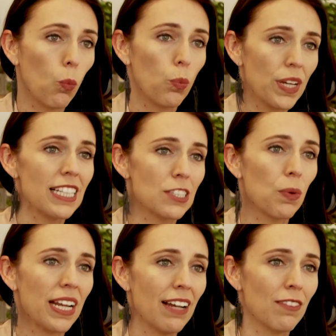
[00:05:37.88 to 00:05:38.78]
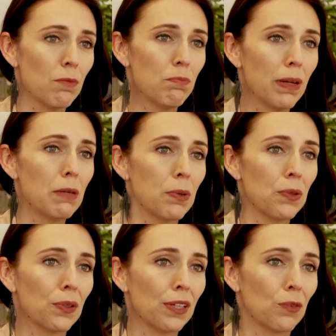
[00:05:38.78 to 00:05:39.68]
Yes, we have a big
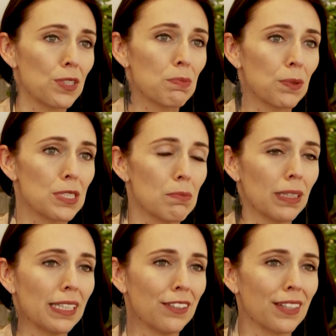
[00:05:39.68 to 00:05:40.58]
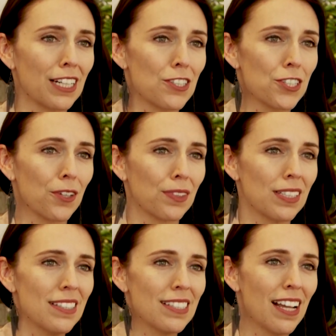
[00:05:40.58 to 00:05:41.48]
burden and responsibility on our
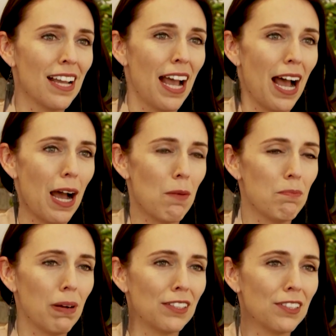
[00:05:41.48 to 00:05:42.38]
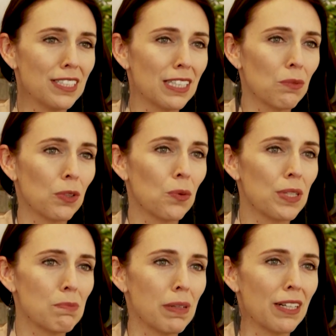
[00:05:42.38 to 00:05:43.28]
shoulders, but New Zealand will
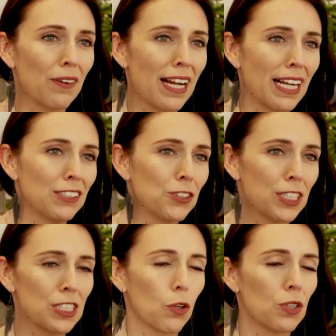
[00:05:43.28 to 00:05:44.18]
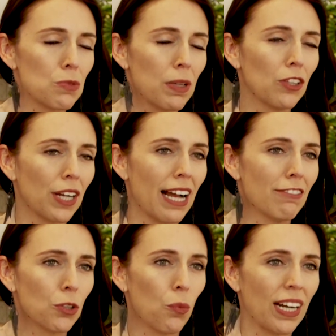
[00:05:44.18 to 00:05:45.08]
always be a great country as long as we look
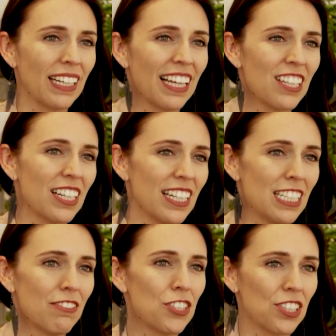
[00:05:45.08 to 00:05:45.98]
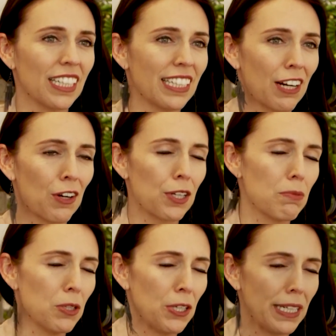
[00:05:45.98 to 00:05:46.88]
after one another individually in our own
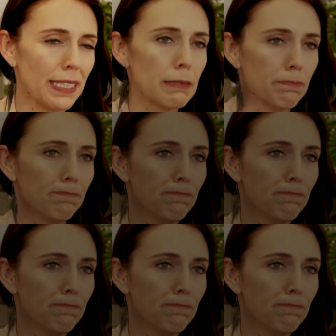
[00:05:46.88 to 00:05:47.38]
communities.